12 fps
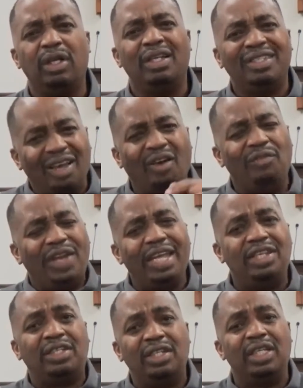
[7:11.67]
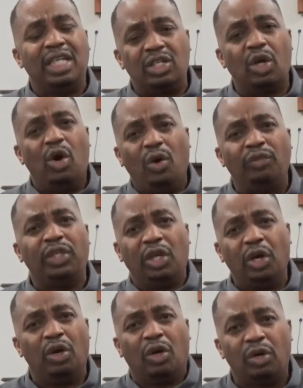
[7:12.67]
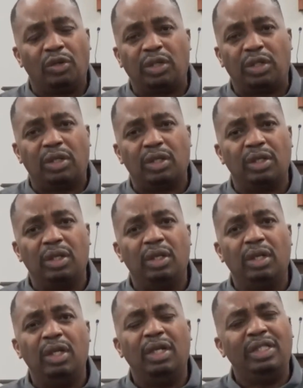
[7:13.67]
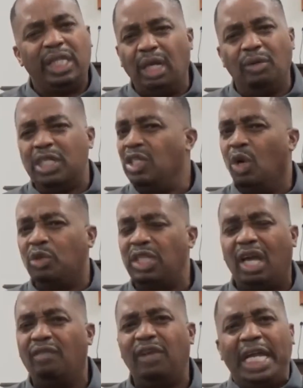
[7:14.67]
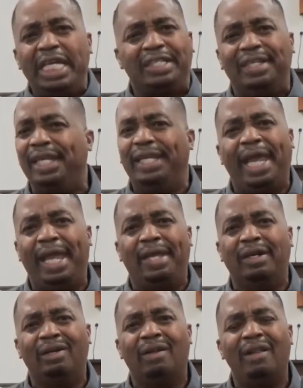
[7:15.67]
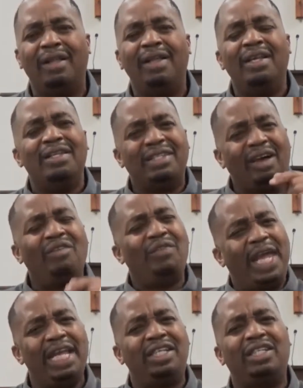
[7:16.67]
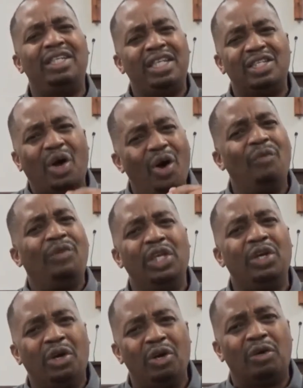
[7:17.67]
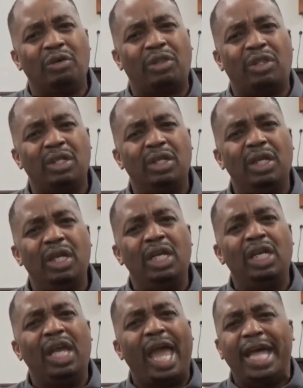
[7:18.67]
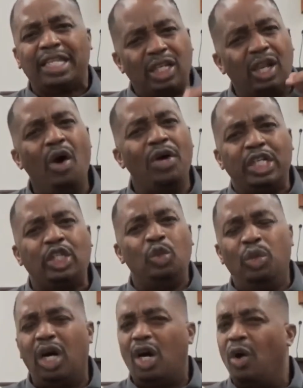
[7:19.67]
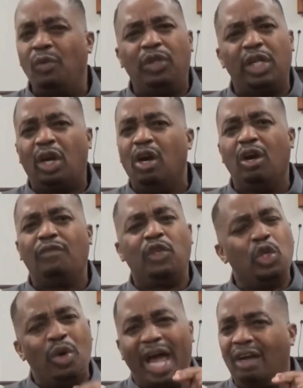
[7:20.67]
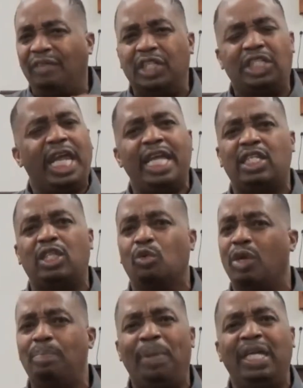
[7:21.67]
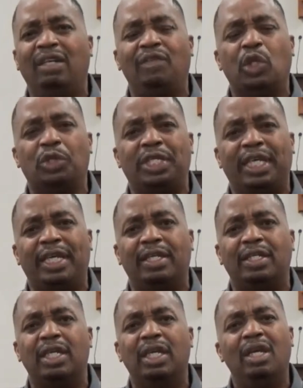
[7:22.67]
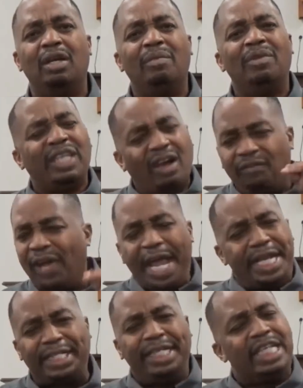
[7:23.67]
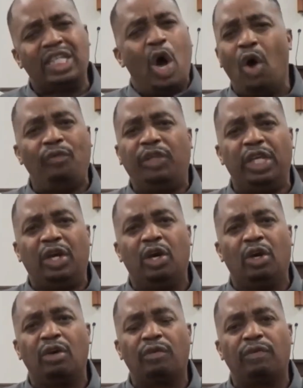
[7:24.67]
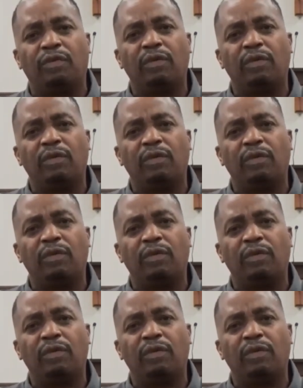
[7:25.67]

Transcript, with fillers: Salvation is on the earth. There is no salvation in hell. Salvation is on the earth. As long as you are on the earth, you have a chance to repent of your sins. Salvation is on the earth.